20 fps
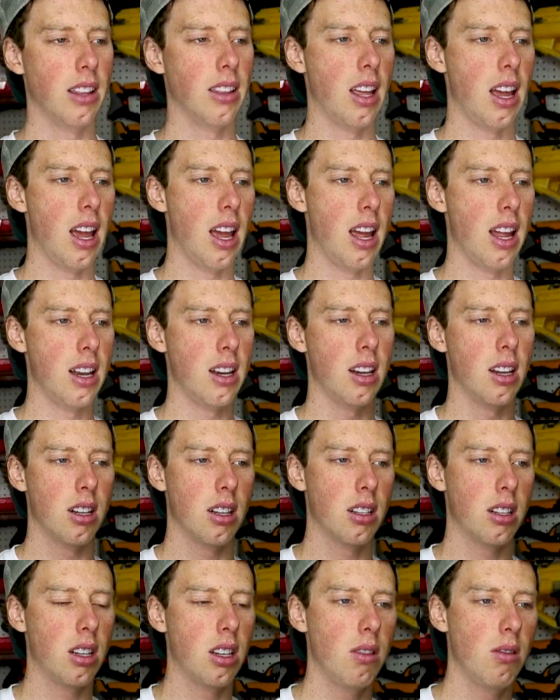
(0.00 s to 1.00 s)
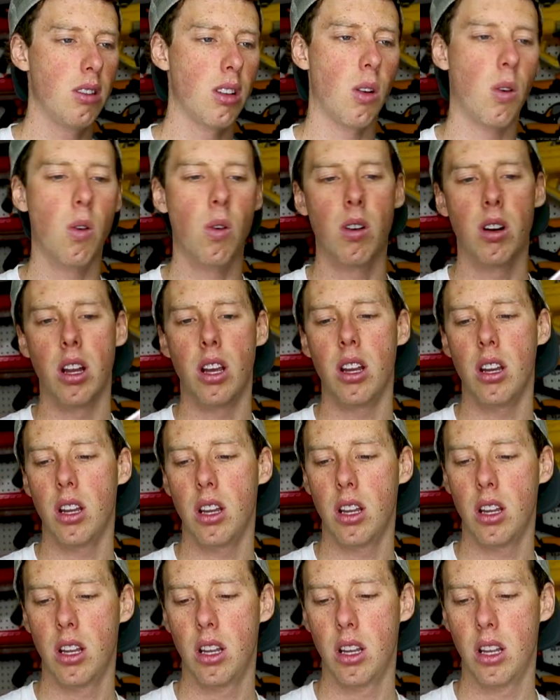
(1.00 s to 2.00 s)
and then to use the Hornet,
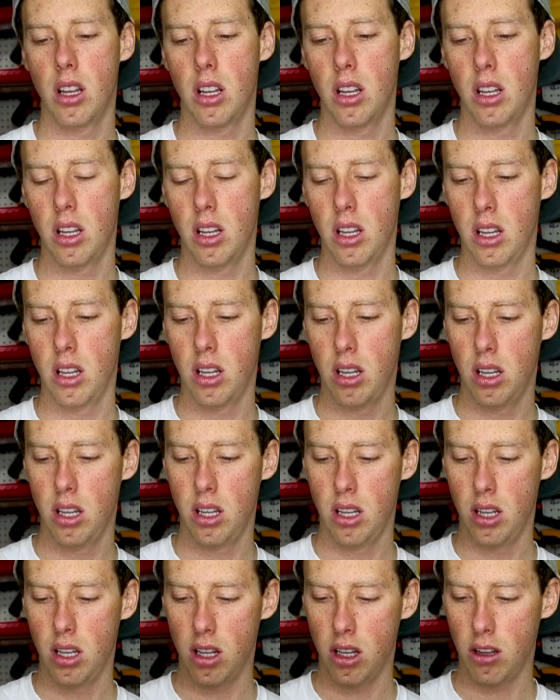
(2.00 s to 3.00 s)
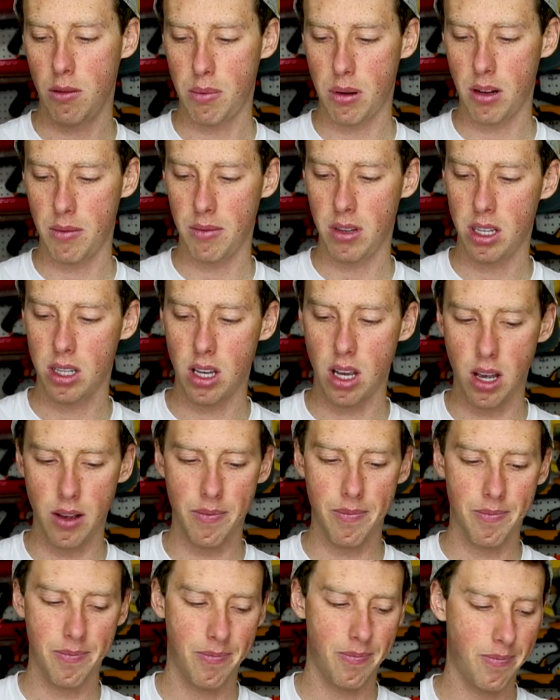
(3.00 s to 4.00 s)
you pump this up,
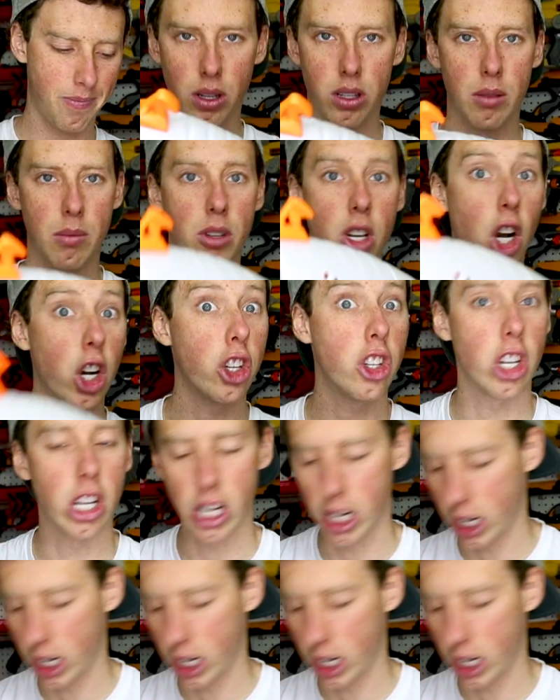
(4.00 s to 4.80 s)
put some darts in